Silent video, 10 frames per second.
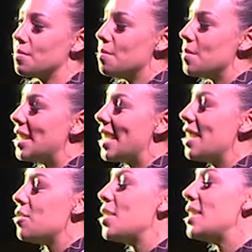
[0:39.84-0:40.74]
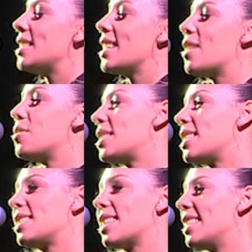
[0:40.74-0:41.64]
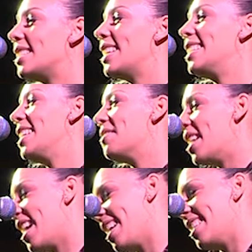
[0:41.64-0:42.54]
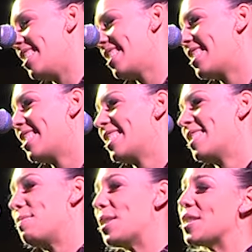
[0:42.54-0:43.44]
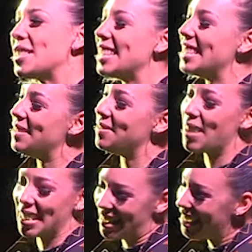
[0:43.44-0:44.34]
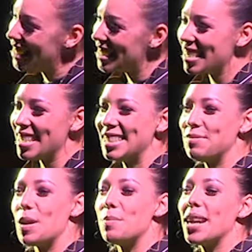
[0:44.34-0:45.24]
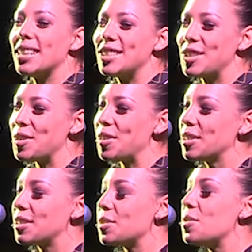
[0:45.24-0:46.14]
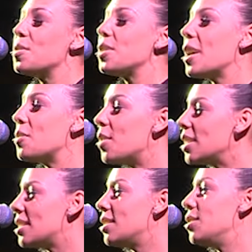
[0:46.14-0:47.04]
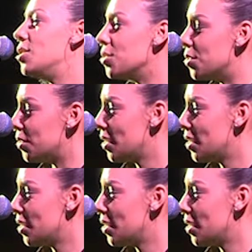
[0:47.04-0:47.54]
My dad always said I was the son that he never had, because in my t-shirt, my baggy shorts, all I wanted to do